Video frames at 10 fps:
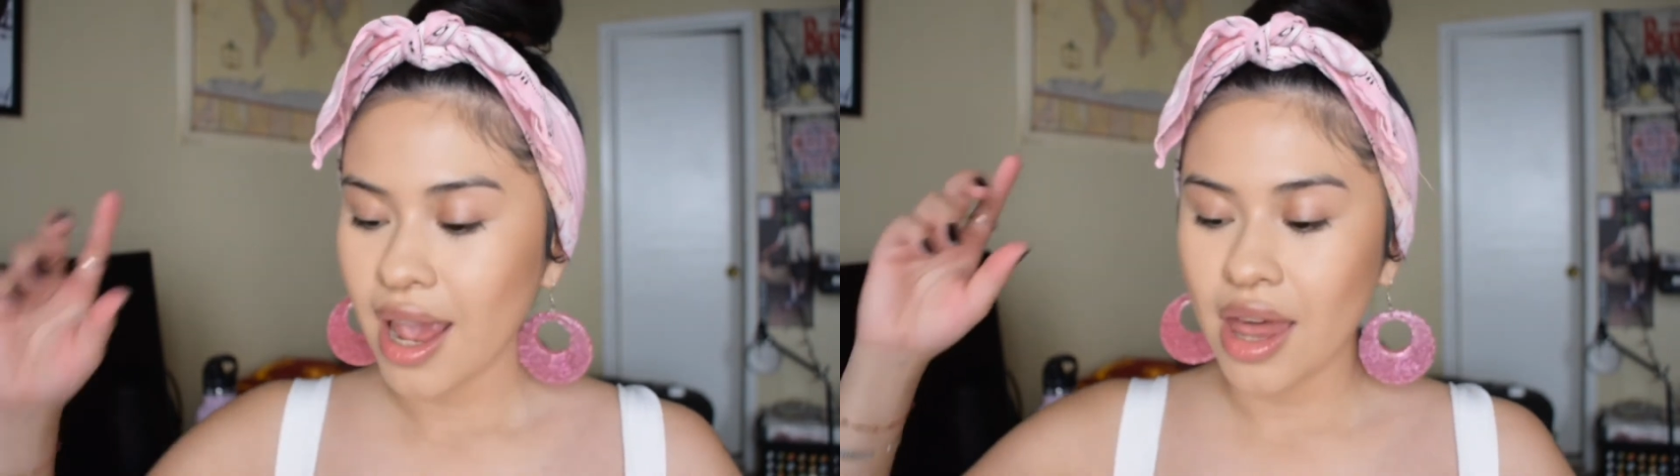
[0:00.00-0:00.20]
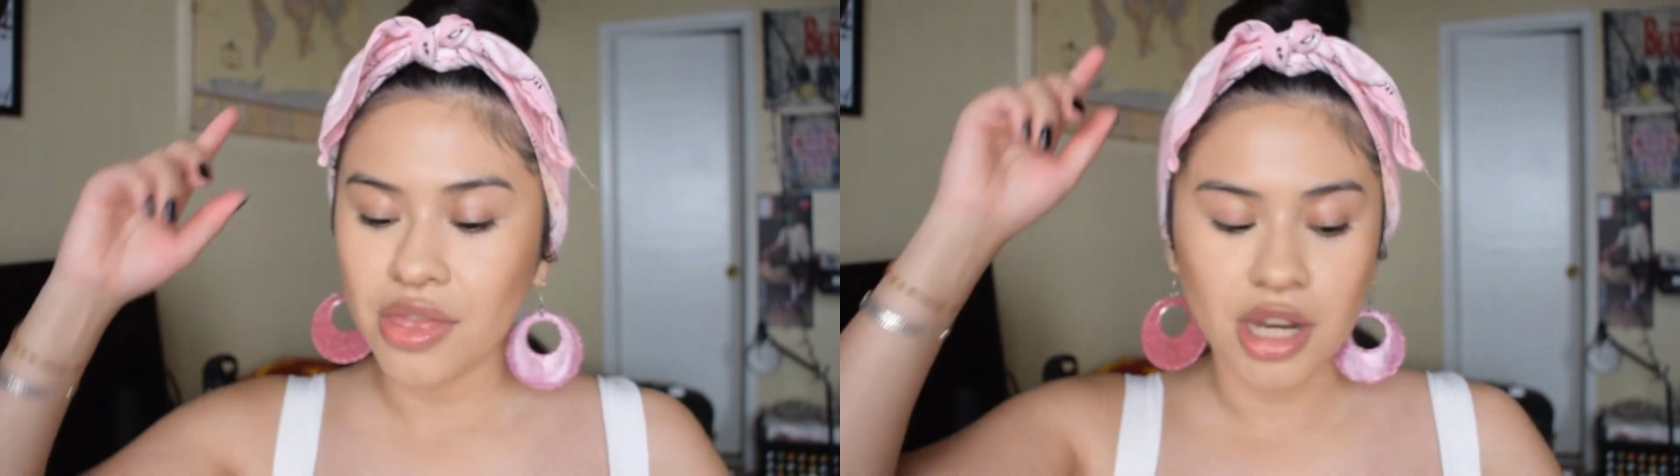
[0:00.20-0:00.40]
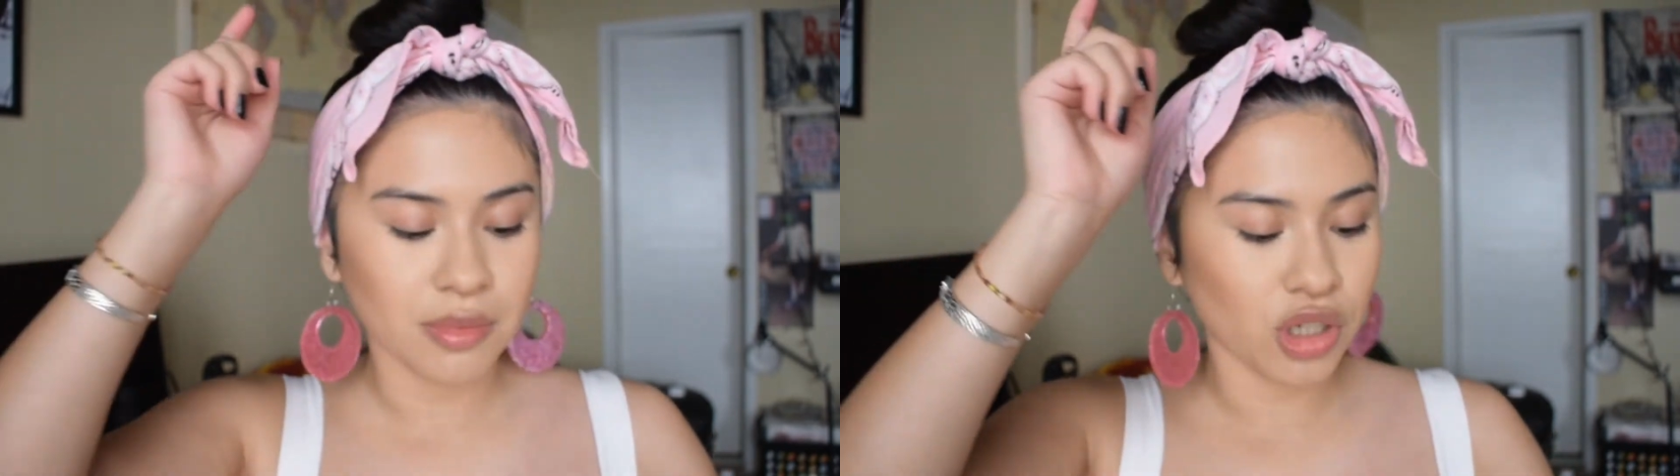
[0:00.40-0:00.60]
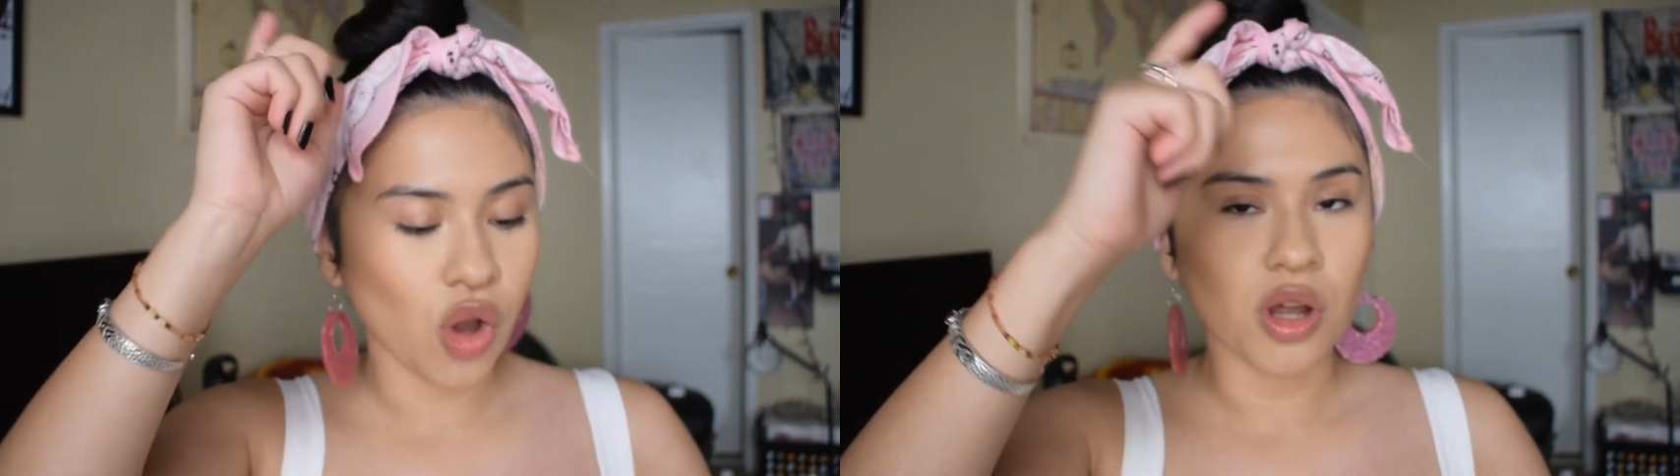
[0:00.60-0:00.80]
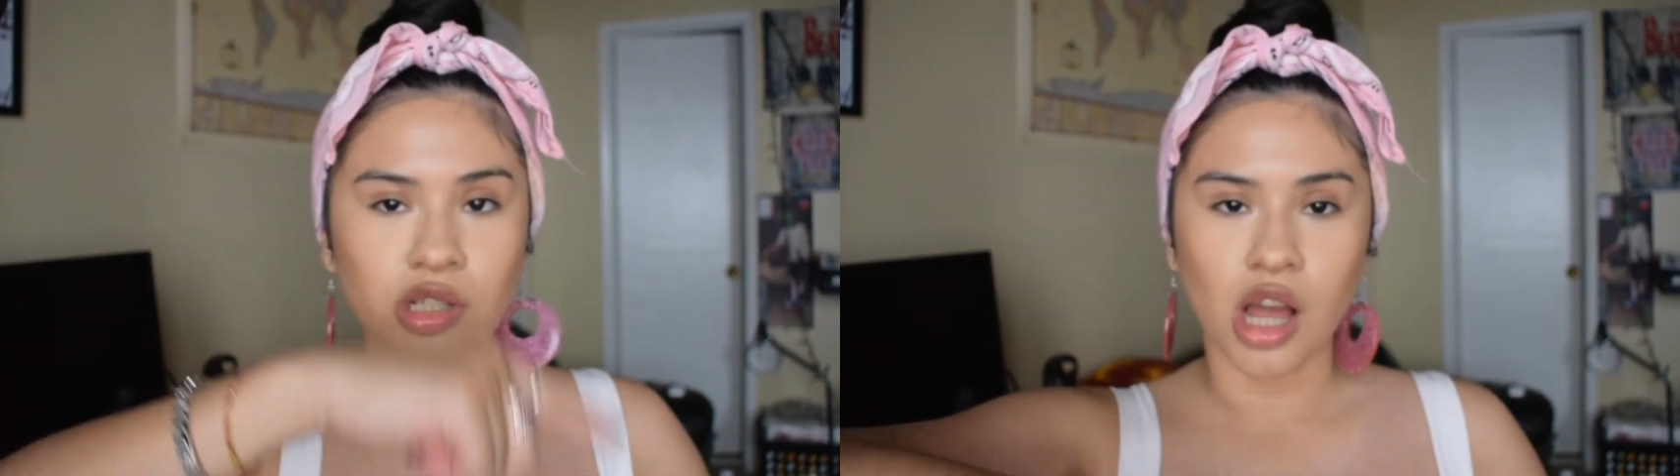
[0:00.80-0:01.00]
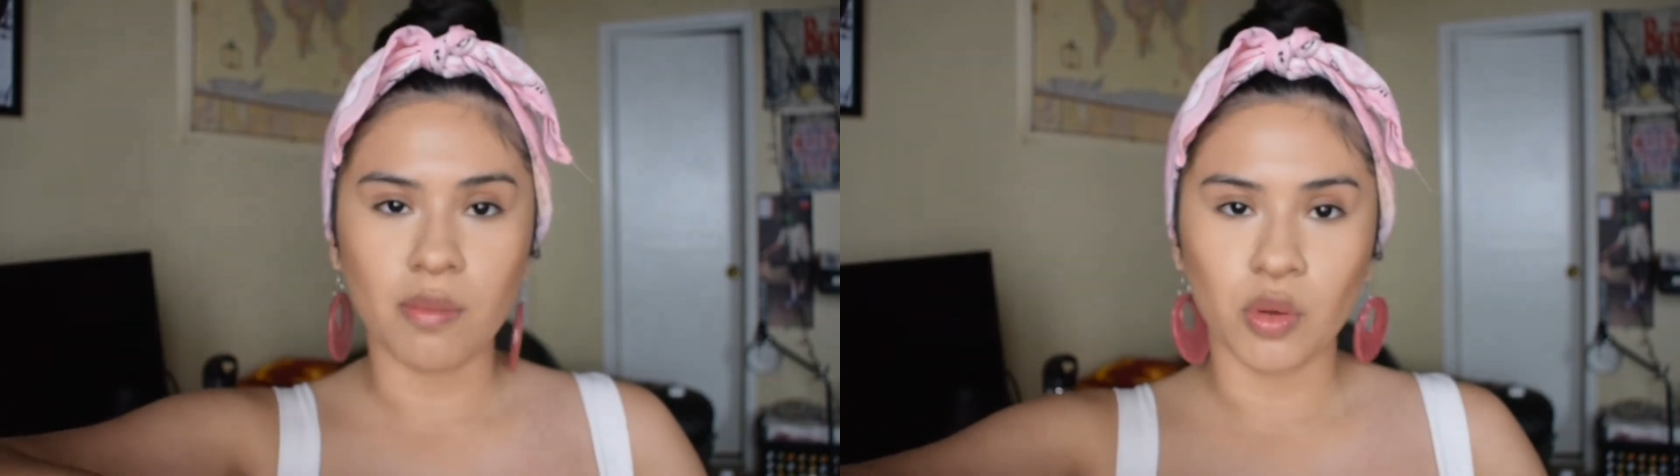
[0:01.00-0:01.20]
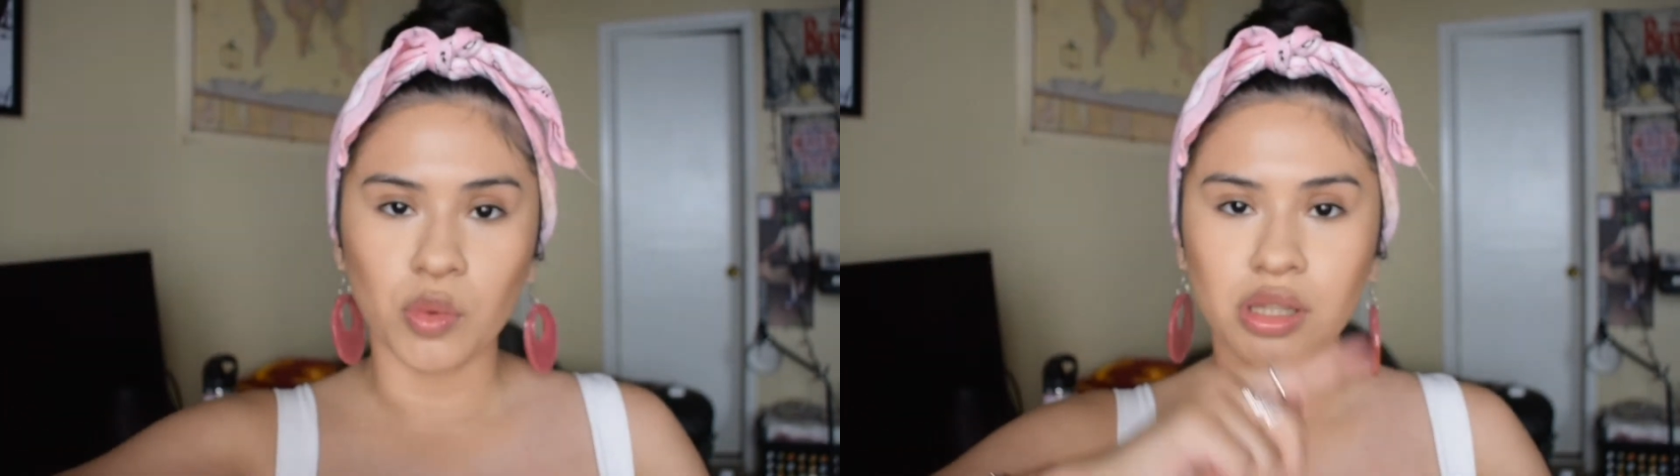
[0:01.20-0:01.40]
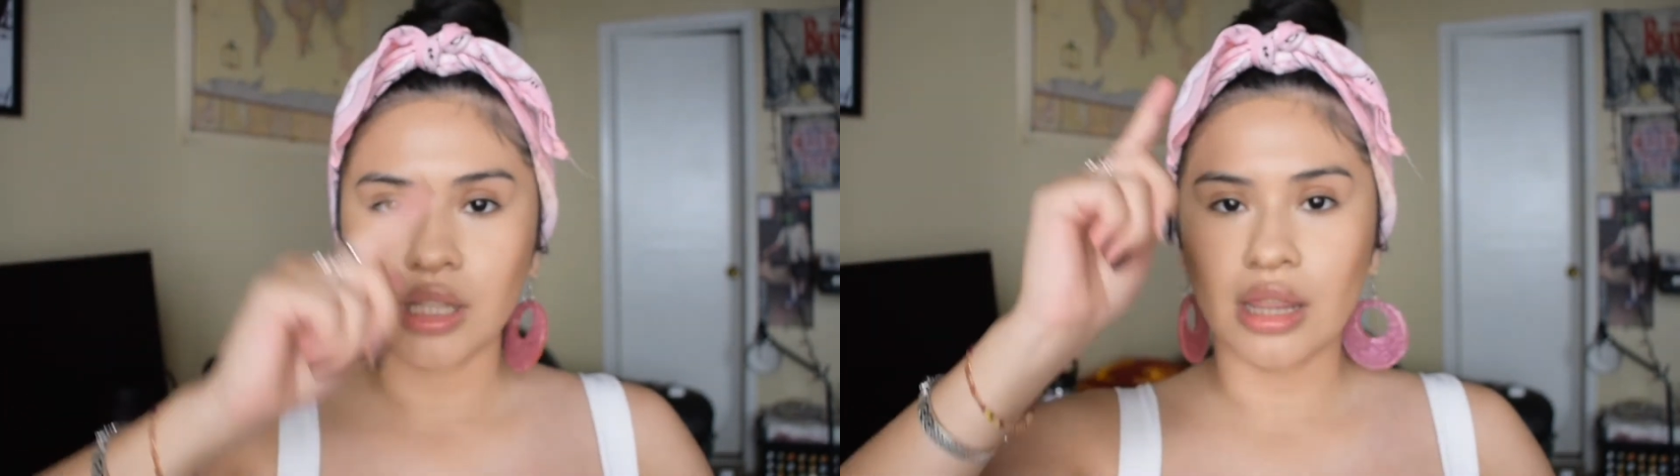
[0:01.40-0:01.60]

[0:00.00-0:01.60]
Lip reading: and then I'm going to go on top with